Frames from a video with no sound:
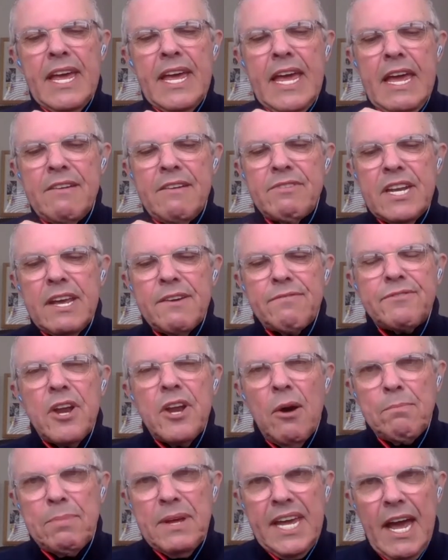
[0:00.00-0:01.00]
even if
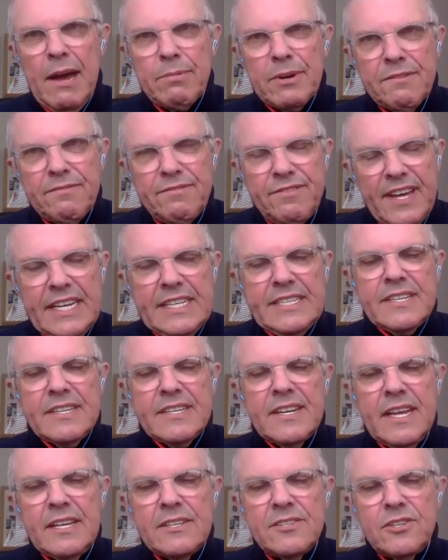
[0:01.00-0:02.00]
not being able to fix
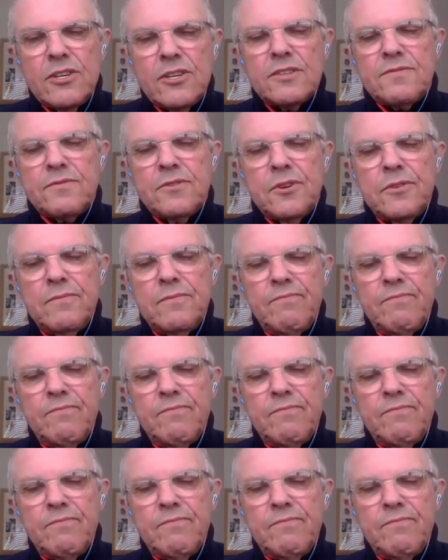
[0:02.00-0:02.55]
it, is useful.